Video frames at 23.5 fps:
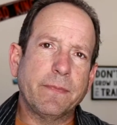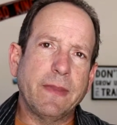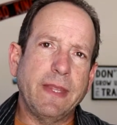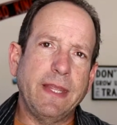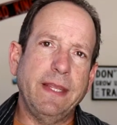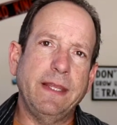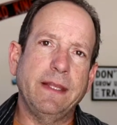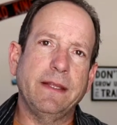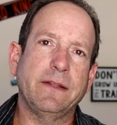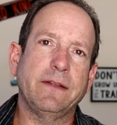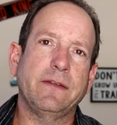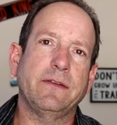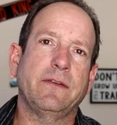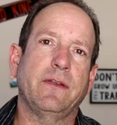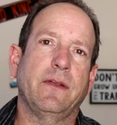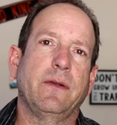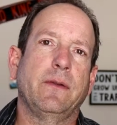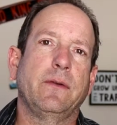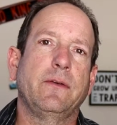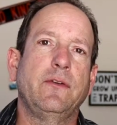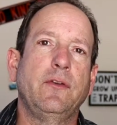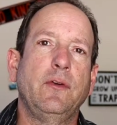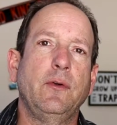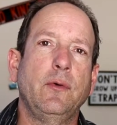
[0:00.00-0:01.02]
is
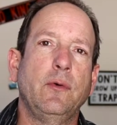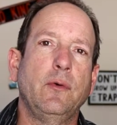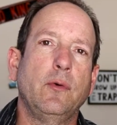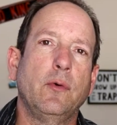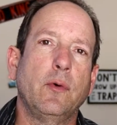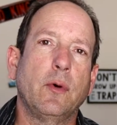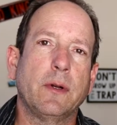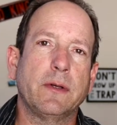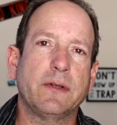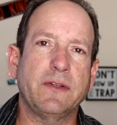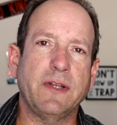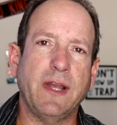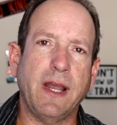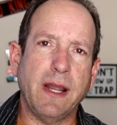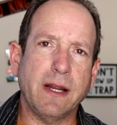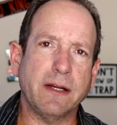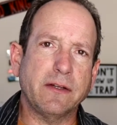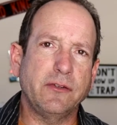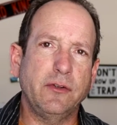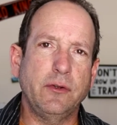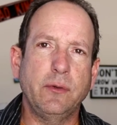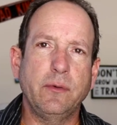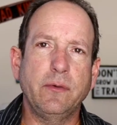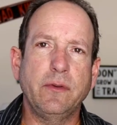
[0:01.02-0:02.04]
to
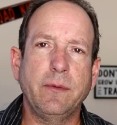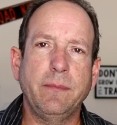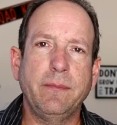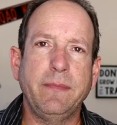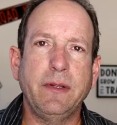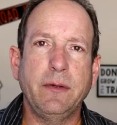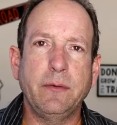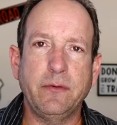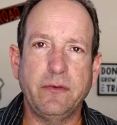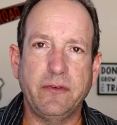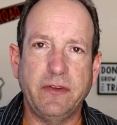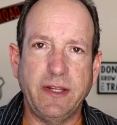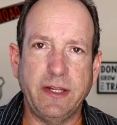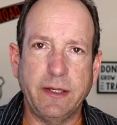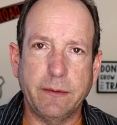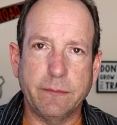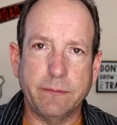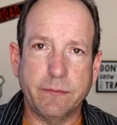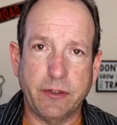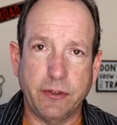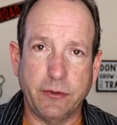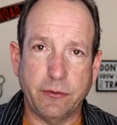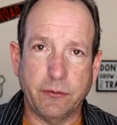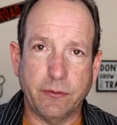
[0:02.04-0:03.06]
talk to the
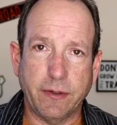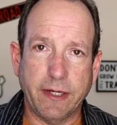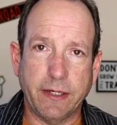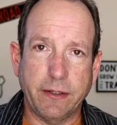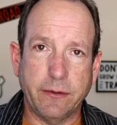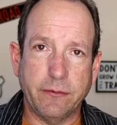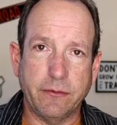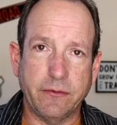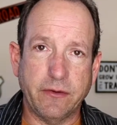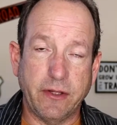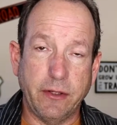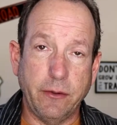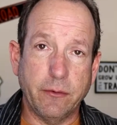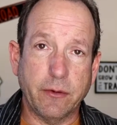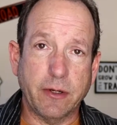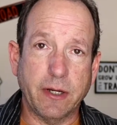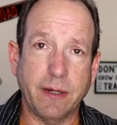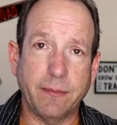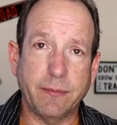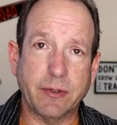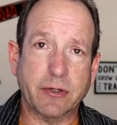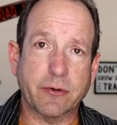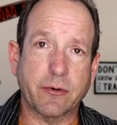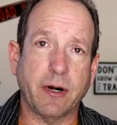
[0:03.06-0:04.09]
museum curators that you
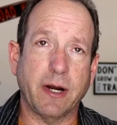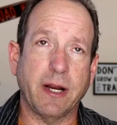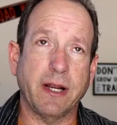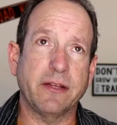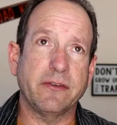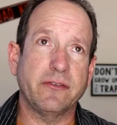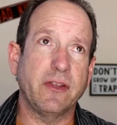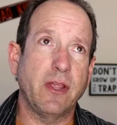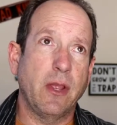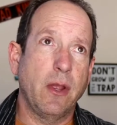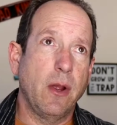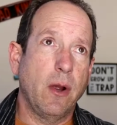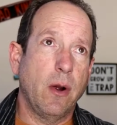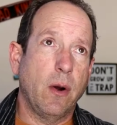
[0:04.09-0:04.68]
come across,